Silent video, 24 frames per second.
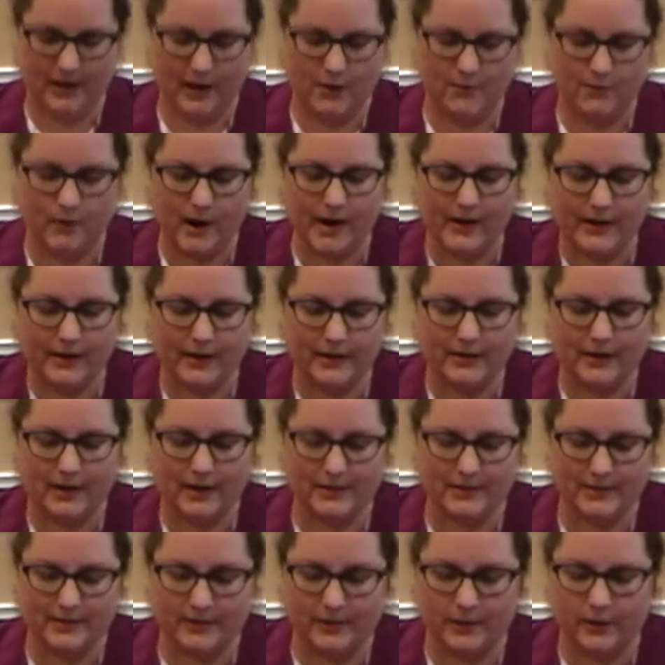I
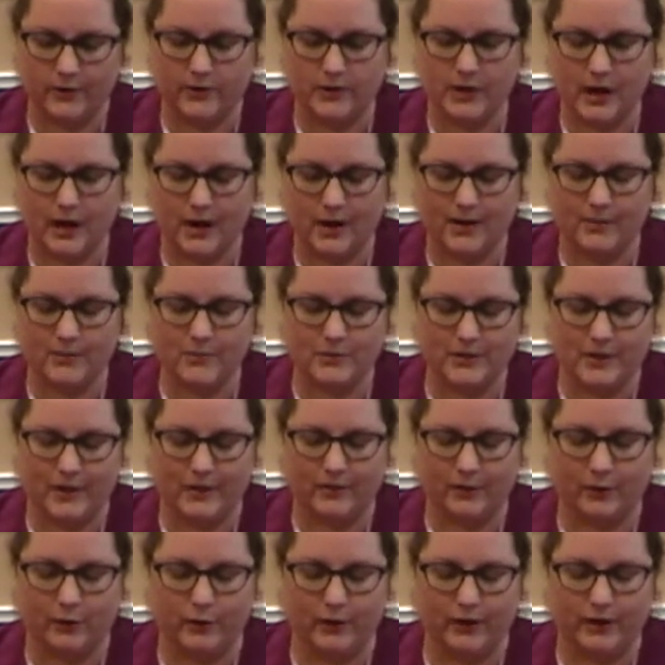recognize that there are times that
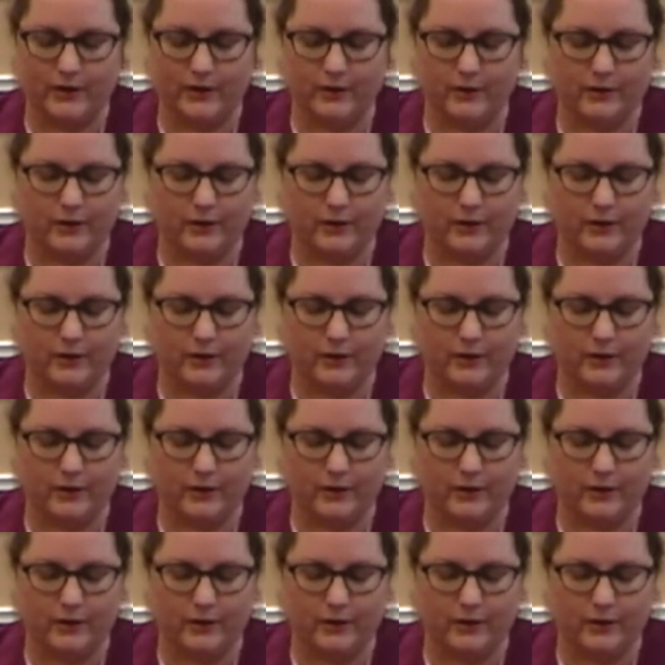the greater